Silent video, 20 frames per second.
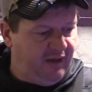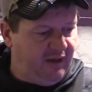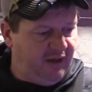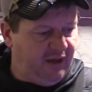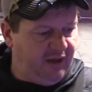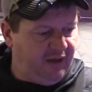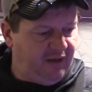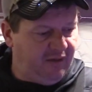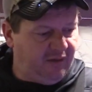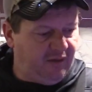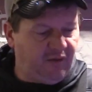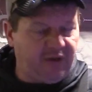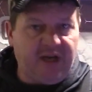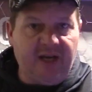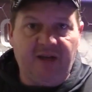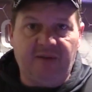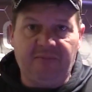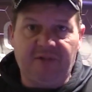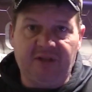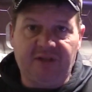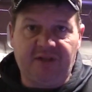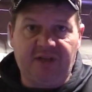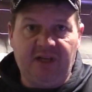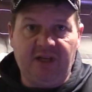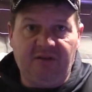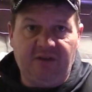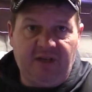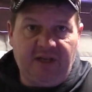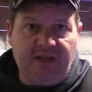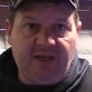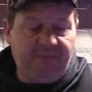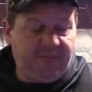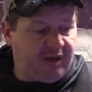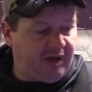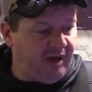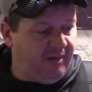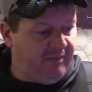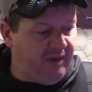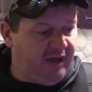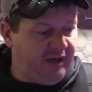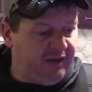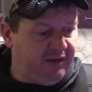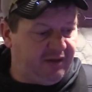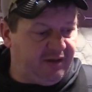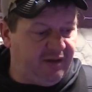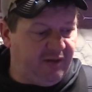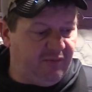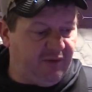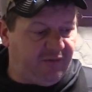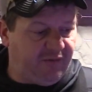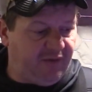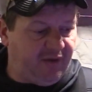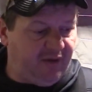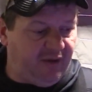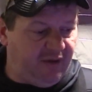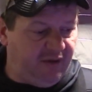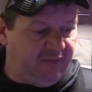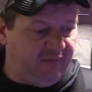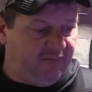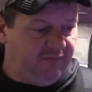and to locate them, to get them to come in and see what they're,